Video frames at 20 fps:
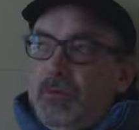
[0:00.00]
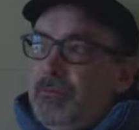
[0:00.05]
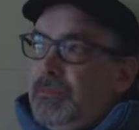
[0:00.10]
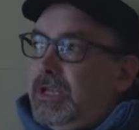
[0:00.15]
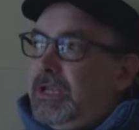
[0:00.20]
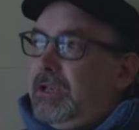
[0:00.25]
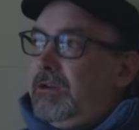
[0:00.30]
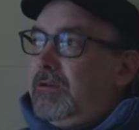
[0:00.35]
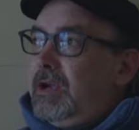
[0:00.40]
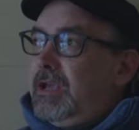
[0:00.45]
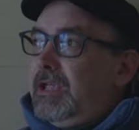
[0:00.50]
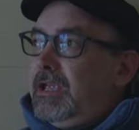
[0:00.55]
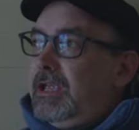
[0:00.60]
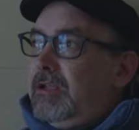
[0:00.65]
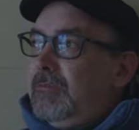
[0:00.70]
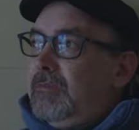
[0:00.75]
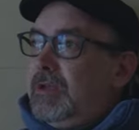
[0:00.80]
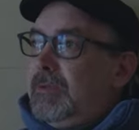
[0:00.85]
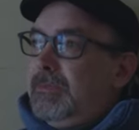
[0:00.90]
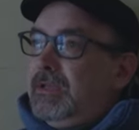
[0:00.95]
But here I
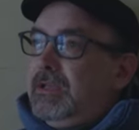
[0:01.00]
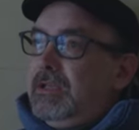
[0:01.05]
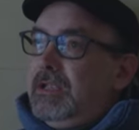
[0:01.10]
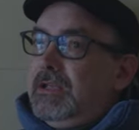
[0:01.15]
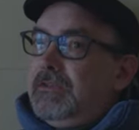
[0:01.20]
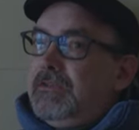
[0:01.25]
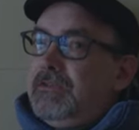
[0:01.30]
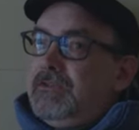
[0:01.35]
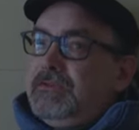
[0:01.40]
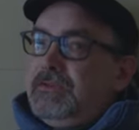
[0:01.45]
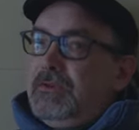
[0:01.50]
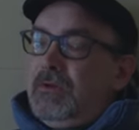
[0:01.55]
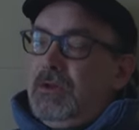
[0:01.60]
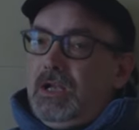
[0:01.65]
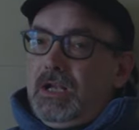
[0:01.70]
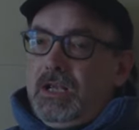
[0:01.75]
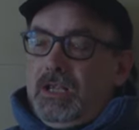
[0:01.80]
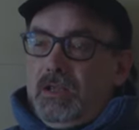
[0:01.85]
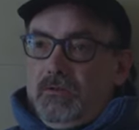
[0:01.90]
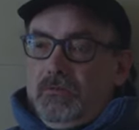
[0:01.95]
am, I'm in Athens,
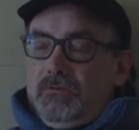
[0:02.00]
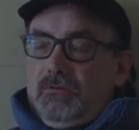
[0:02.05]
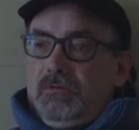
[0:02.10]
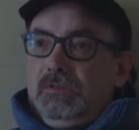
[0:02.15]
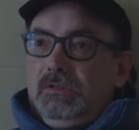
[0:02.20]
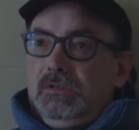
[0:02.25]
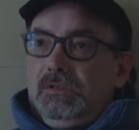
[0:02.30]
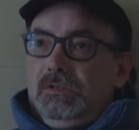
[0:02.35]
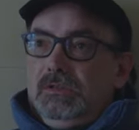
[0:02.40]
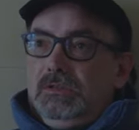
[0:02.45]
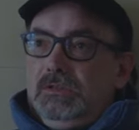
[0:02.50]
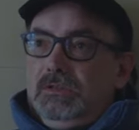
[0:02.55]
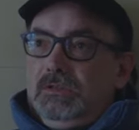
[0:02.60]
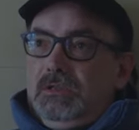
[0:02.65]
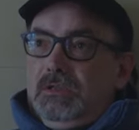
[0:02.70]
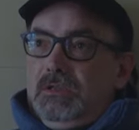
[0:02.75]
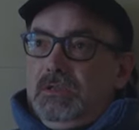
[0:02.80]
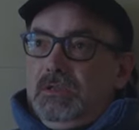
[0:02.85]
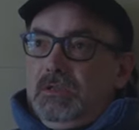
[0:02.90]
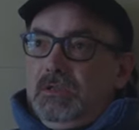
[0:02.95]
Ohio.
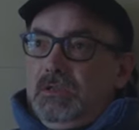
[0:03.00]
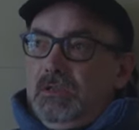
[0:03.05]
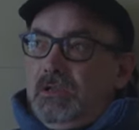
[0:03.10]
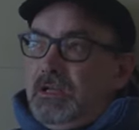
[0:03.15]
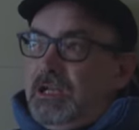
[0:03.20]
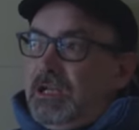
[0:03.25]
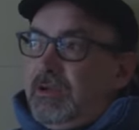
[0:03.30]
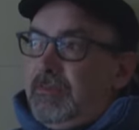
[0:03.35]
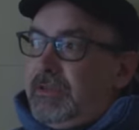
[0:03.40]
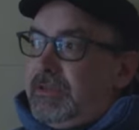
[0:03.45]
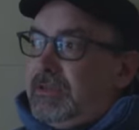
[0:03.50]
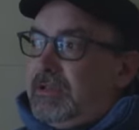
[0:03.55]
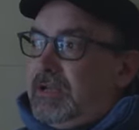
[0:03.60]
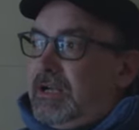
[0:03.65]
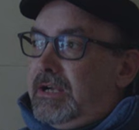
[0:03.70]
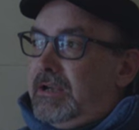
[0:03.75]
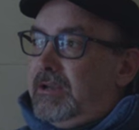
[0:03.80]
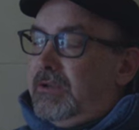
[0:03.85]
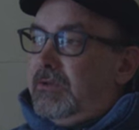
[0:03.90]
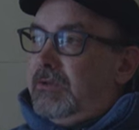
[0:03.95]
I'm at the
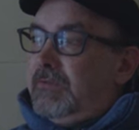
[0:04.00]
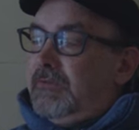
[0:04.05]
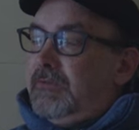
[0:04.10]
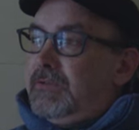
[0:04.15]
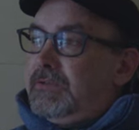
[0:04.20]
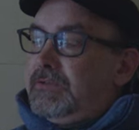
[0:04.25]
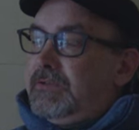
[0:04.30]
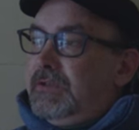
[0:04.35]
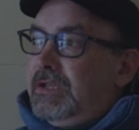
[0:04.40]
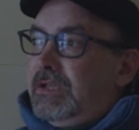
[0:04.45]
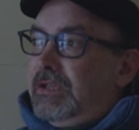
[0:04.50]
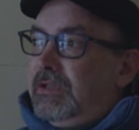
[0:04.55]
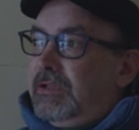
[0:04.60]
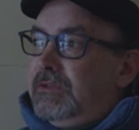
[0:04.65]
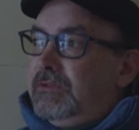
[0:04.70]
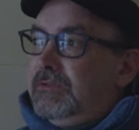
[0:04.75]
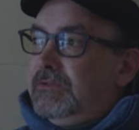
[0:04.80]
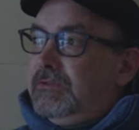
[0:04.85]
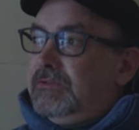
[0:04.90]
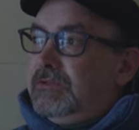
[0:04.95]
Ohio University
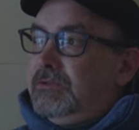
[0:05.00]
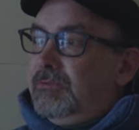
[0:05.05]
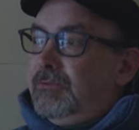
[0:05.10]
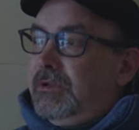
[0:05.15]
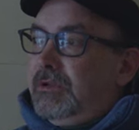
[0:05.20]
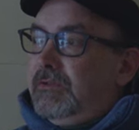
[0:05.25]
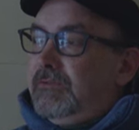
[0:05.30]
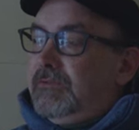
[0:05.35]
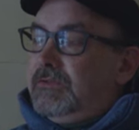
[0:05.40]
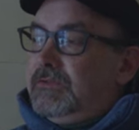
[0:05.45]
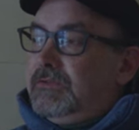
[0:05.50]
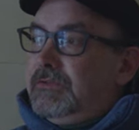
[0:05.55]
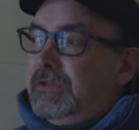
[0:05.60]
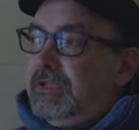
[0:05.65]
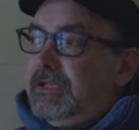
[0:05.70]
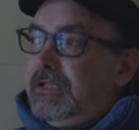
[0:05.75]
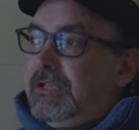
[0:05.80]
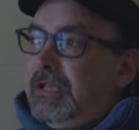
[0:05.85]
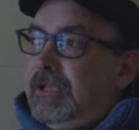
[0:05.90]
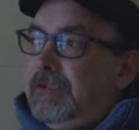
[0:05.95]
Inn. It's a beautiful
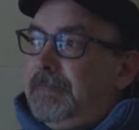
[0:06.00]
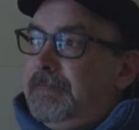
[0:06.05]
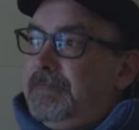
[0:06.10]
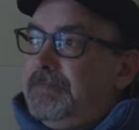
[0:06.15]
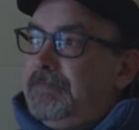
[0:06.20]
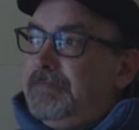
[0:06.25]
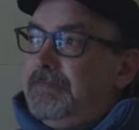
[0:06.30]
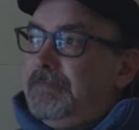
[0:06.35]
sunny day.